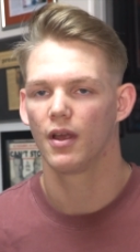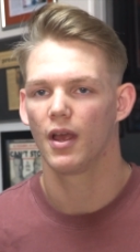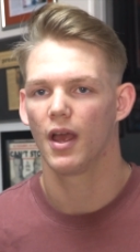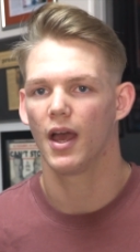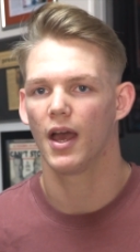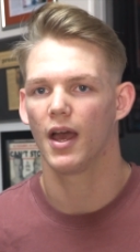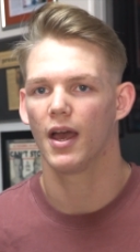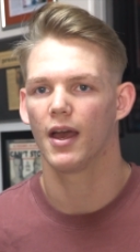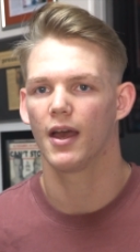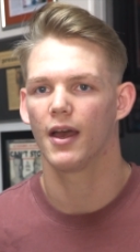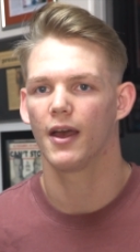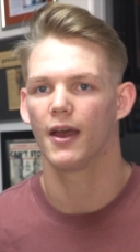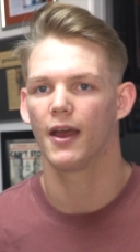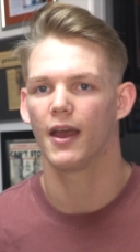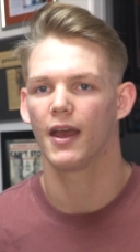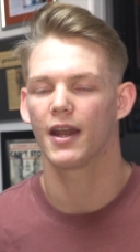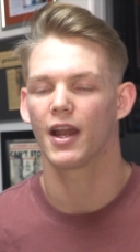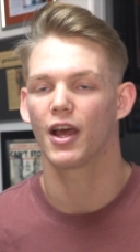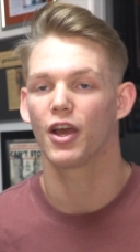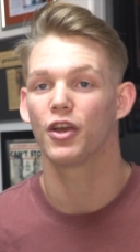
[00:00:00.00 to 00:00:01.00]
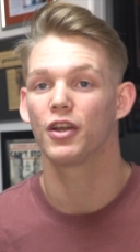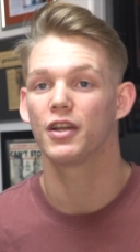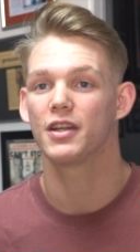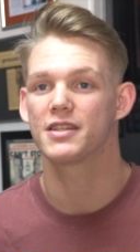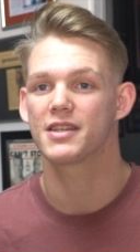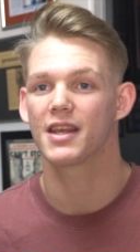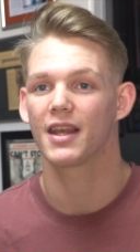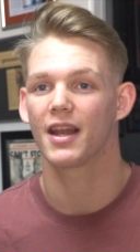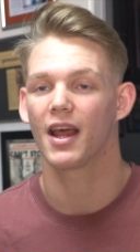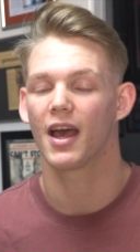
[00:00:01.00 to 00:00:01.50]
And I heard he
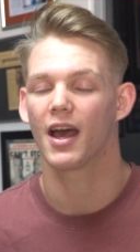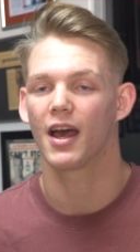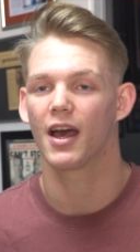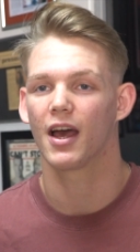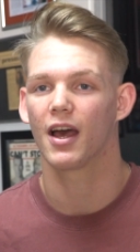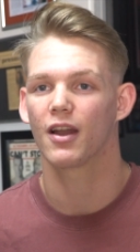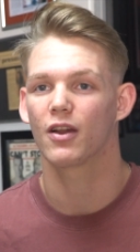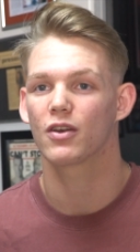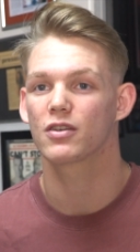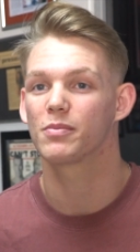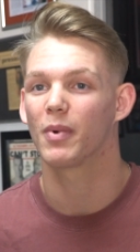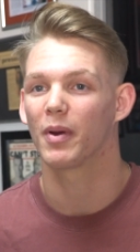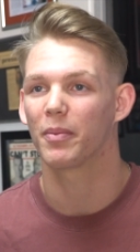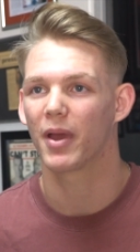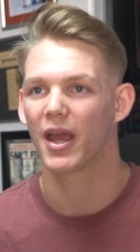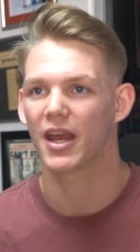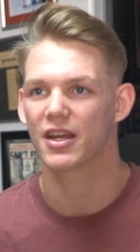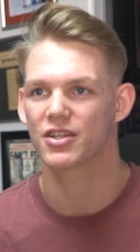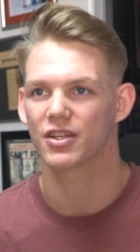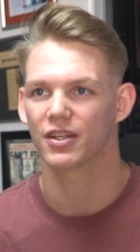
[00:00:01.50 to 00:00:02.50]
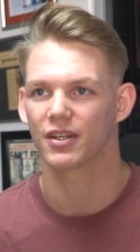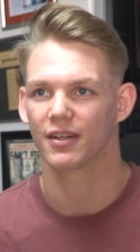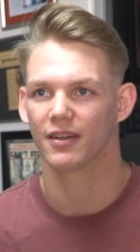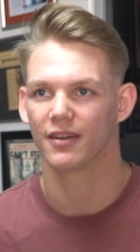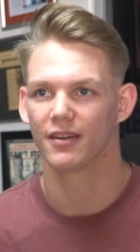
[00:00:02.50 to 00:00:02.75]
said I lost my passion.